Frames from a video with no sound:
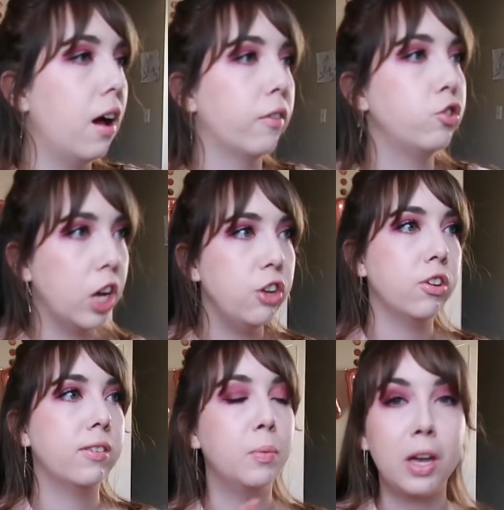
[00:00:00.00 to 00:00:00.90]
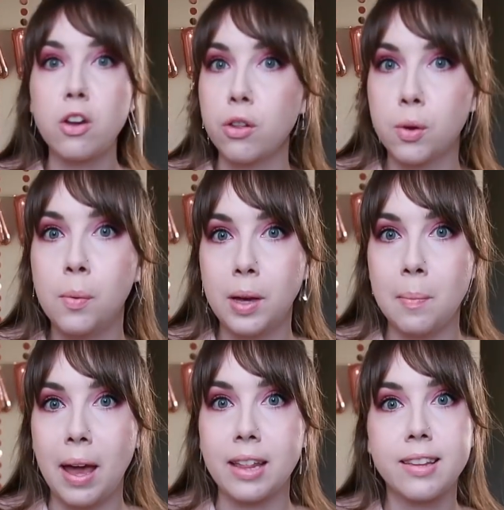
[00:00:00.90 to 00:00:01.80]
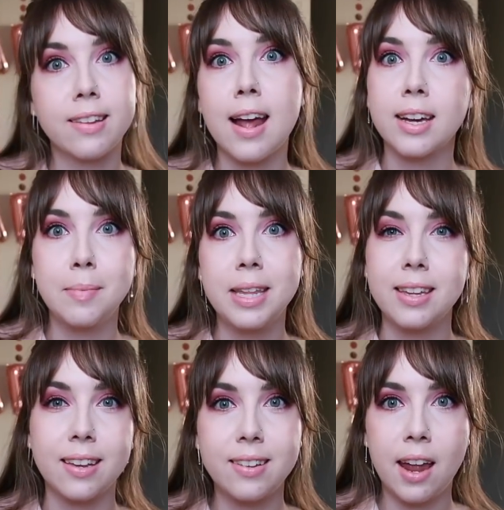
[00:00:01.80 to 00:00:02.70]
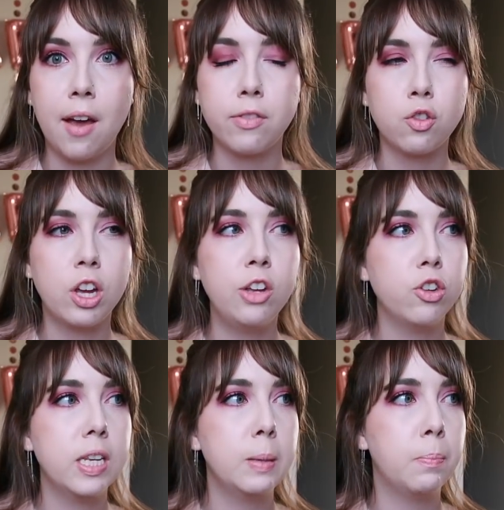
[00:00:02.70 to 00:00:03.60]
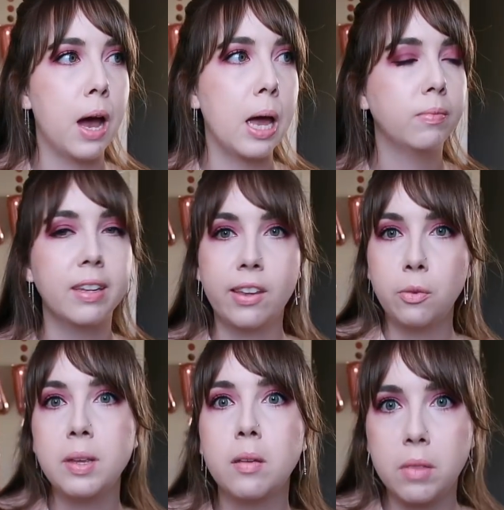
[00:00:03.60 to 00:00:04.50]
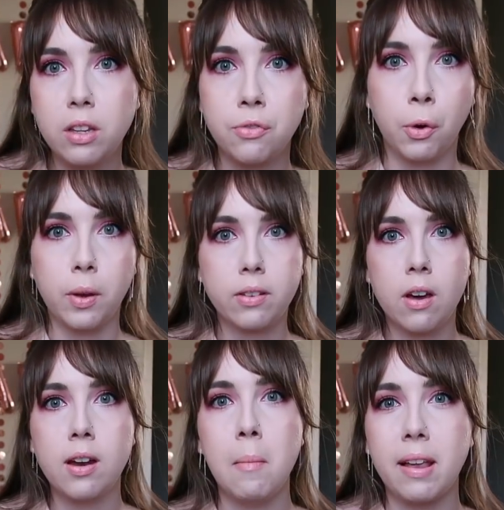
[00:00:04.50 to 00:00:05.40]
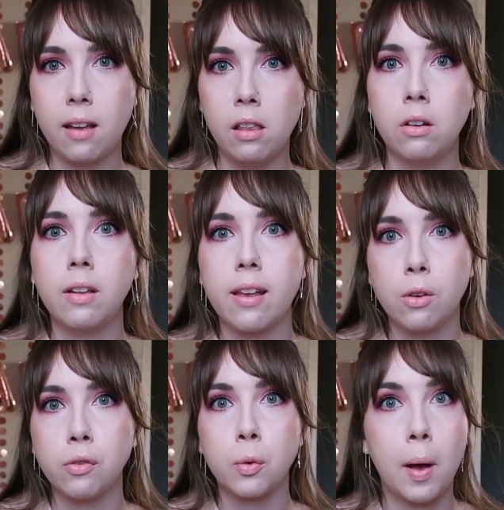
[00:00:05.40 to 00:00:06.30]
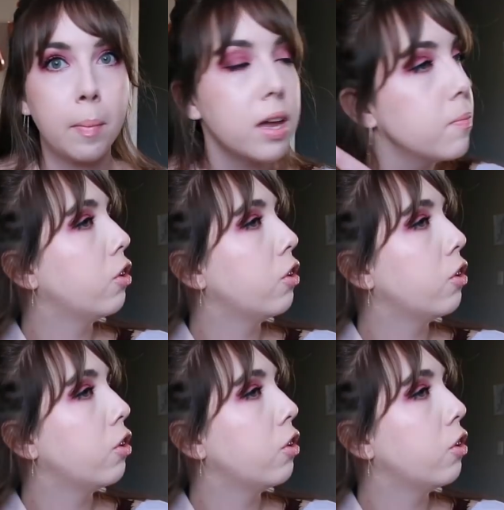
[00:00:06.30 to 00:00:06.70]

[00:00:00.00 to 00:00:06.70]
of changes that we can go through and we can make. This is not gonna be the extent of the changes, but this gives me something to focus on and makes it a little less overwhelming.